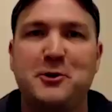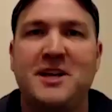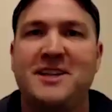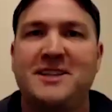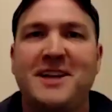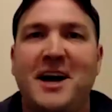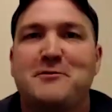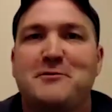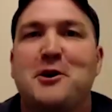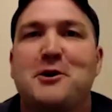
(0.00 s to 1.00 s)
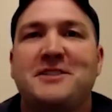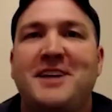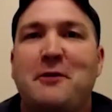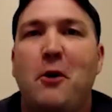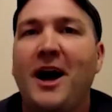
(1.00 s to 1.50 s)
it's not even cards
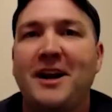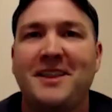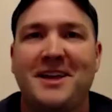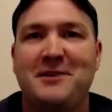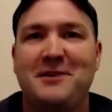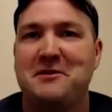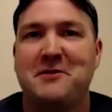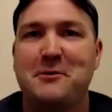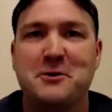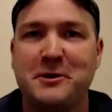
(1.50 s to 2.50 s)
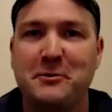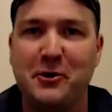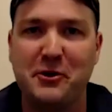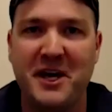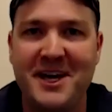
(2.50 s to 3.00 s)
I wanted. Like, even if I were to
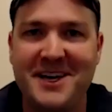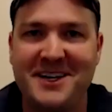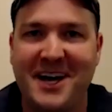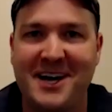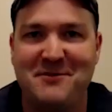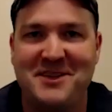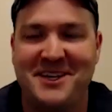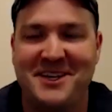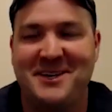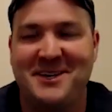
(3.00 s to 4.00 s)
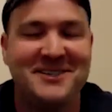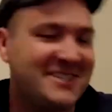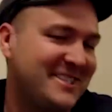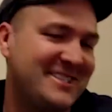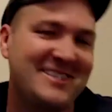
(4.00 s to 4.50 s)
pull the hit, I'd be like, oh,
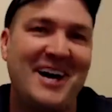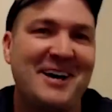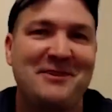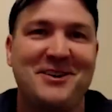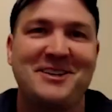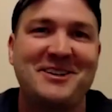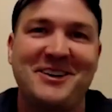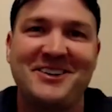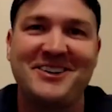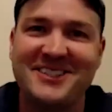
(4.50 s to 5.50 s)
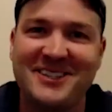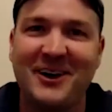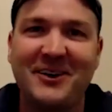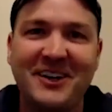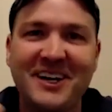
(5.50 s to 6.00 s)
this is not a fun card.
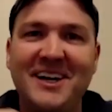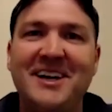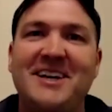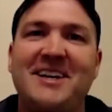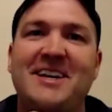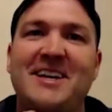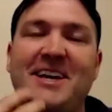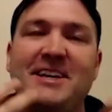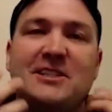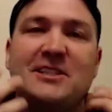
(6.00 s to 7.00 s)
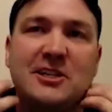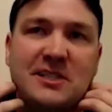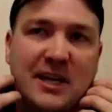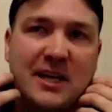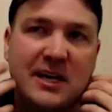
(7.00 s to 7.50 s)
So it's
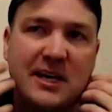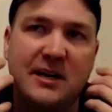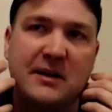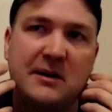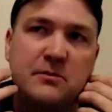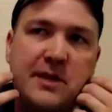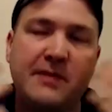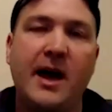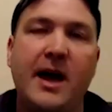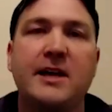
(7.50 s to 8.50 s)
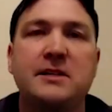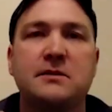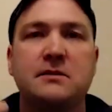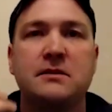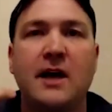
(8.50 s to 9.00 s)
just, and I
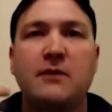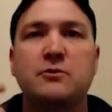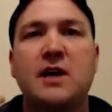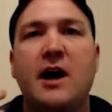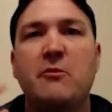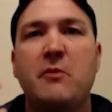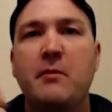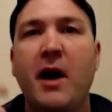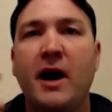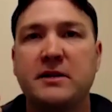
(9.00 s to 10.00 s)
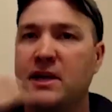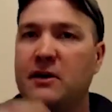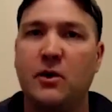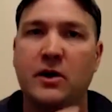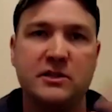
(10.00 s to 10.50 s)
guess that was how my mindset
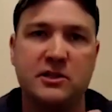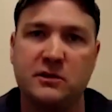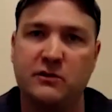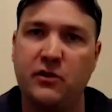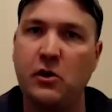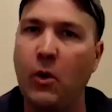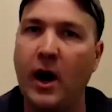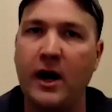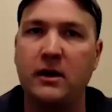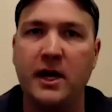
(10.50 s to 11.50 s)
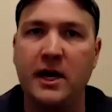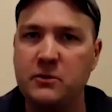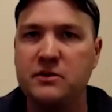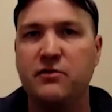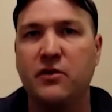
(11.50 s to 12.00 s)
was just for a while. And it
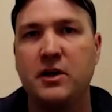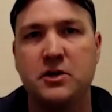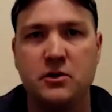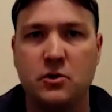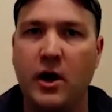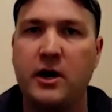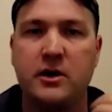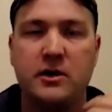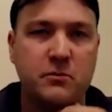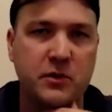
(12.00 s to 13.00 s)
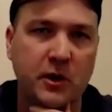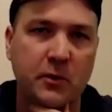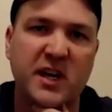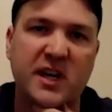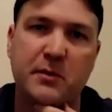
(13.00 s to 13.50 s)
was fun to acquire and,
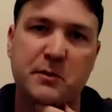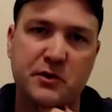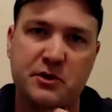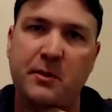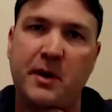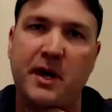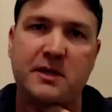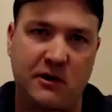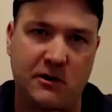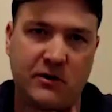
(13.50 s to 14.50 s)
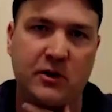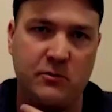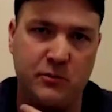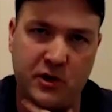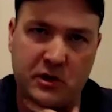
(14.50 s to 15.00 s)
pick up a booster box here or there
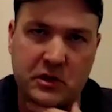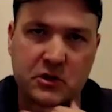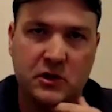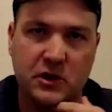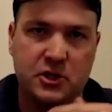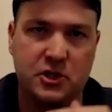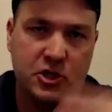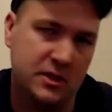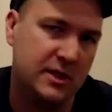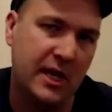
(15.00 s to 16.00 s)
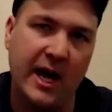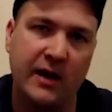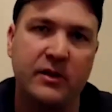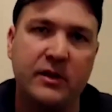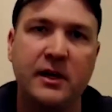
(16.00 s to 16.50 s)
and put it in your collection just to
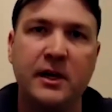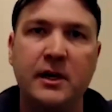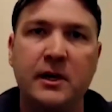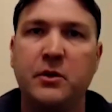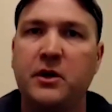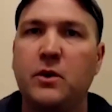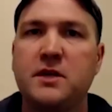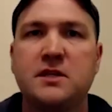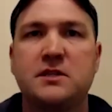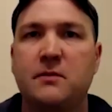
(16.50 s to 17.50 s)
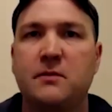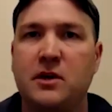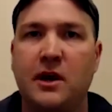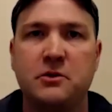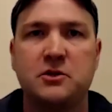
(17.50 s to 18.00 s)
have it. But it wasn't something
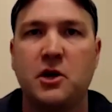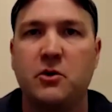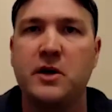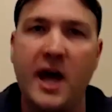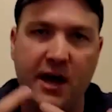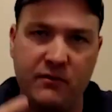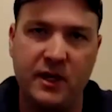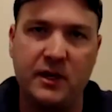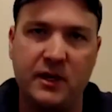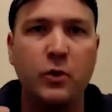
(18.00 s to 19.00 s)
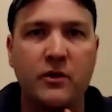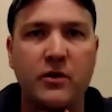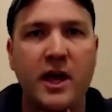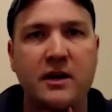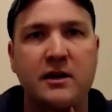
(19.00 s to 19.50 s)
I was going heavy in. Where
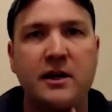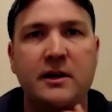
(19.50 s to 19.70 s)
then,